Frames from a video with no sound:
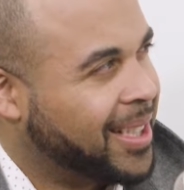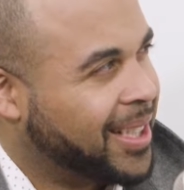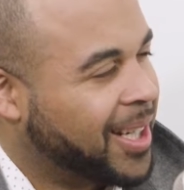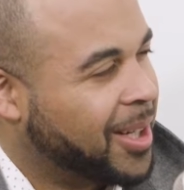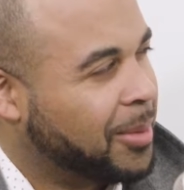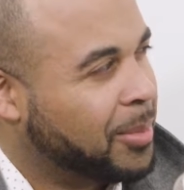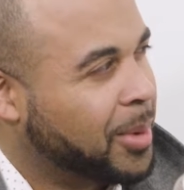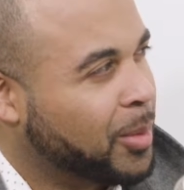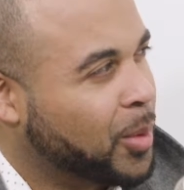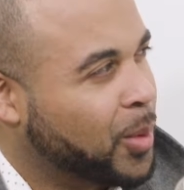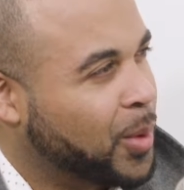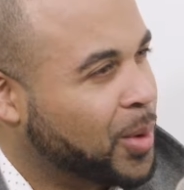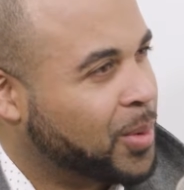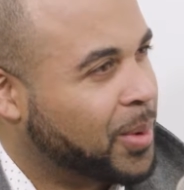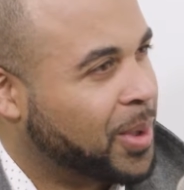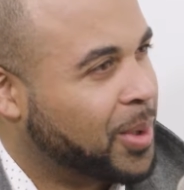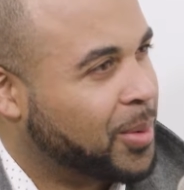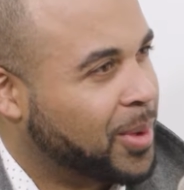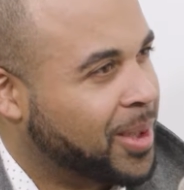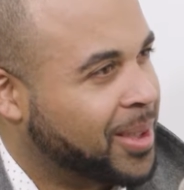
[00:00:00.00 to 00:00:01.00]
I can't remember which
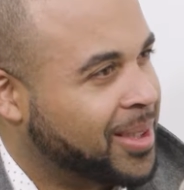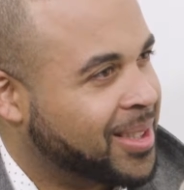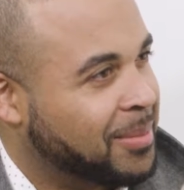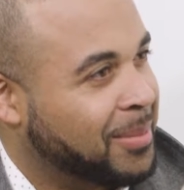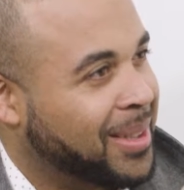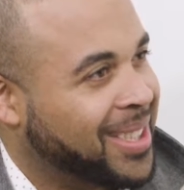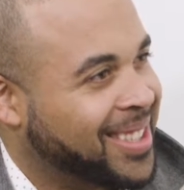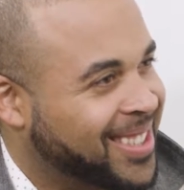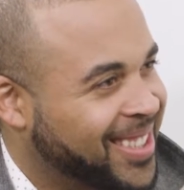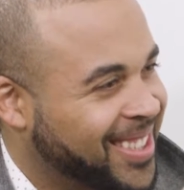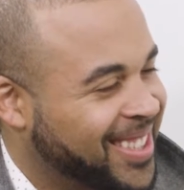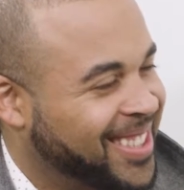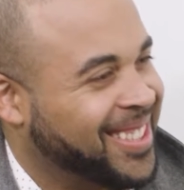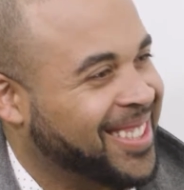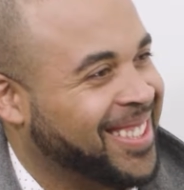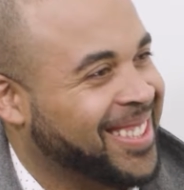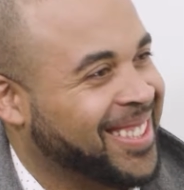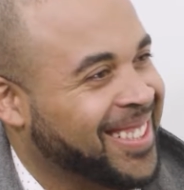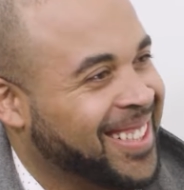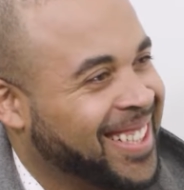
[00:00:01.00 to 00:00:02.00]
one it was. And my
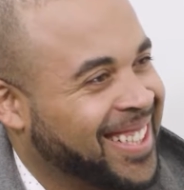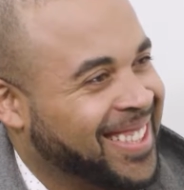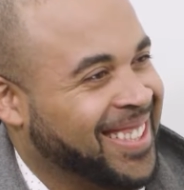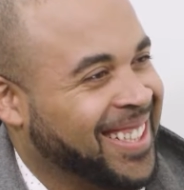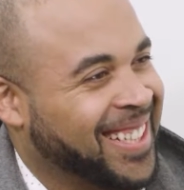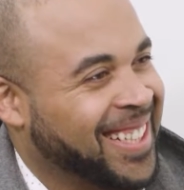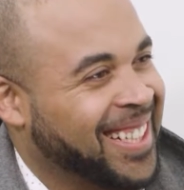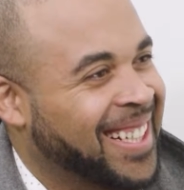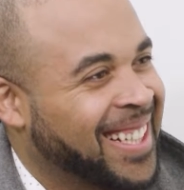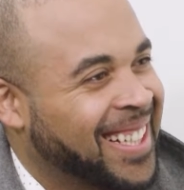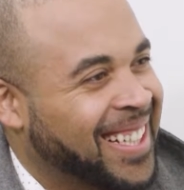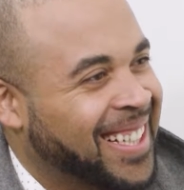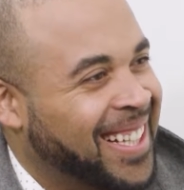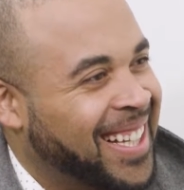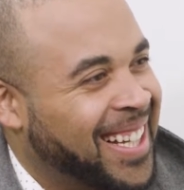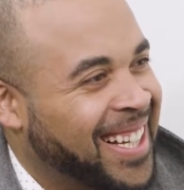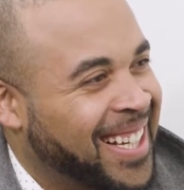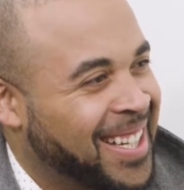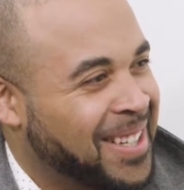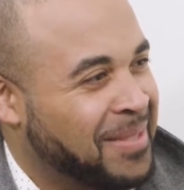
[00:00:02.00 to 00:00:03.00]
sister
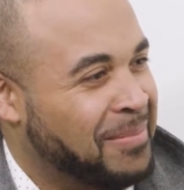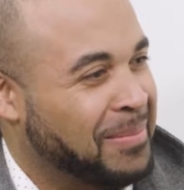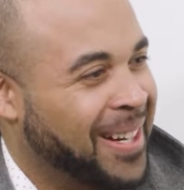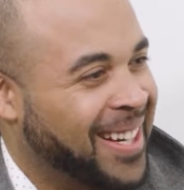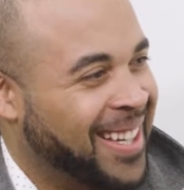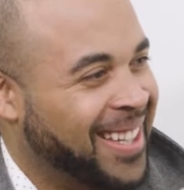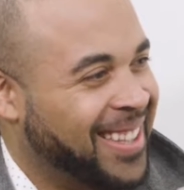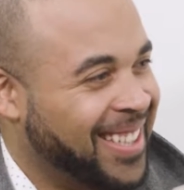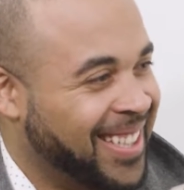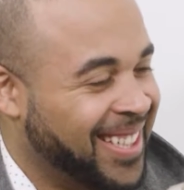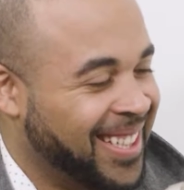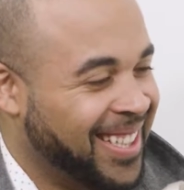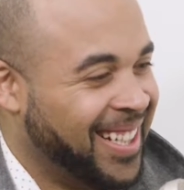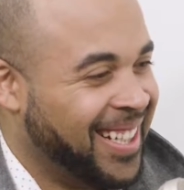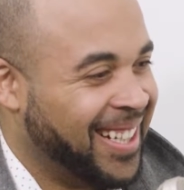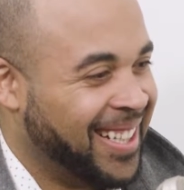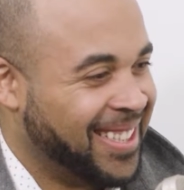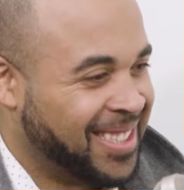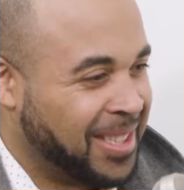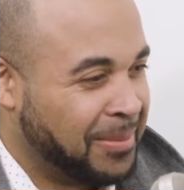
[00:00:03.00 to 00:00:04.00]
bought
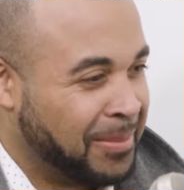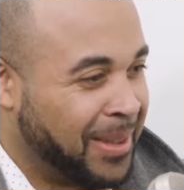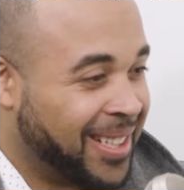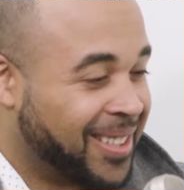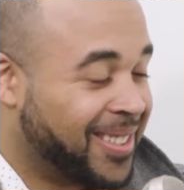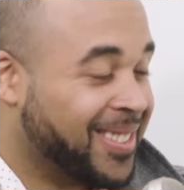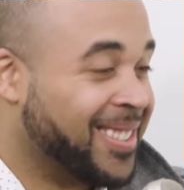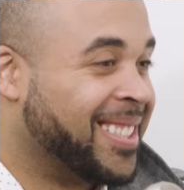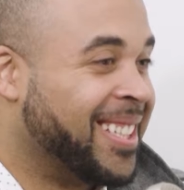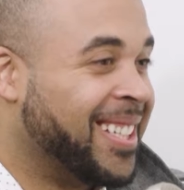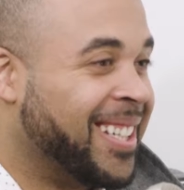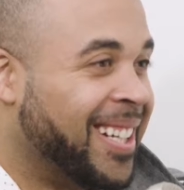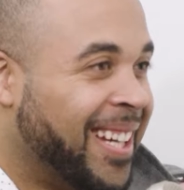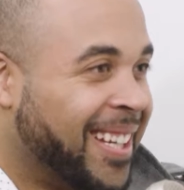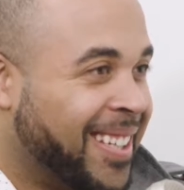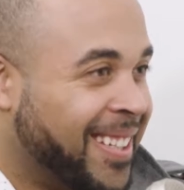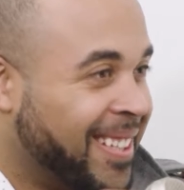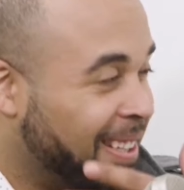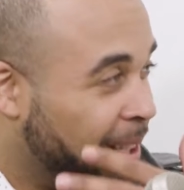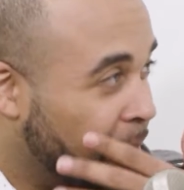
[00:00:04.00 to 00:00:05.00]
she bought Christina
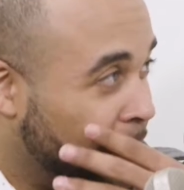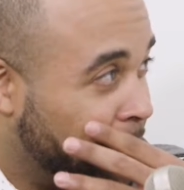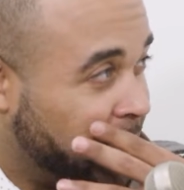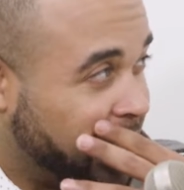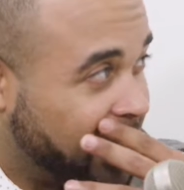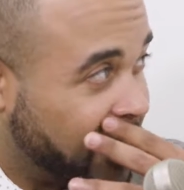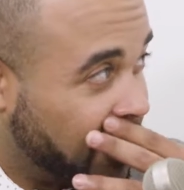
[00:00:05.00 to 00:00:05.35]
Aguilera.